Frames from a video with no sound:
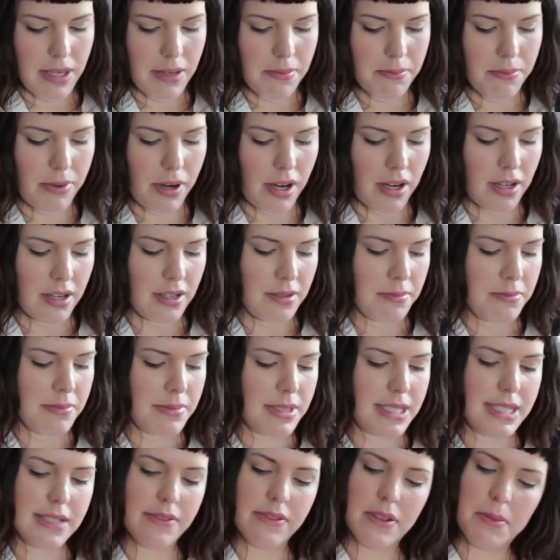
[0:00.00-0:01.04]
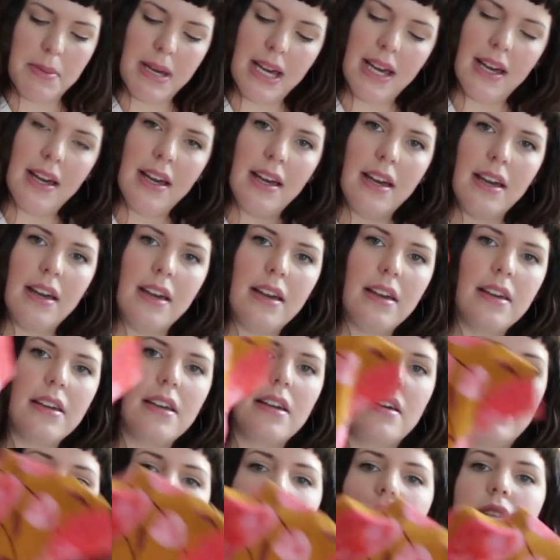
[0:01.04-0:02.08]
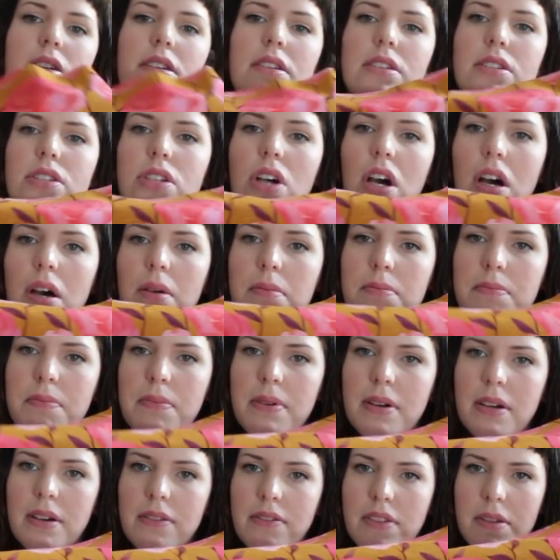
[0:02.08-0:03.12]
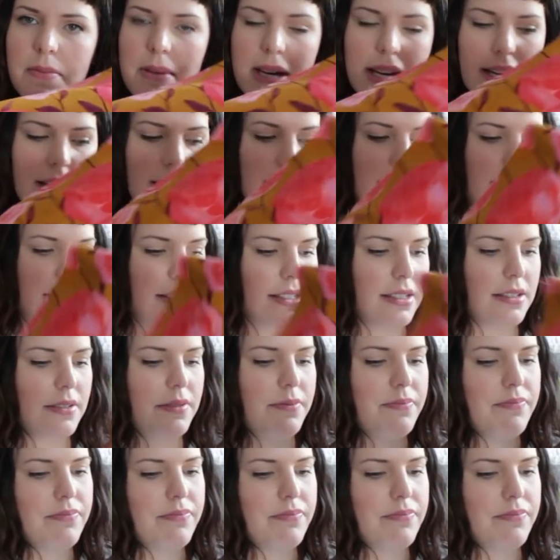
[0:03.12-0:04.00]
Bottoms of the bag, top of the bag,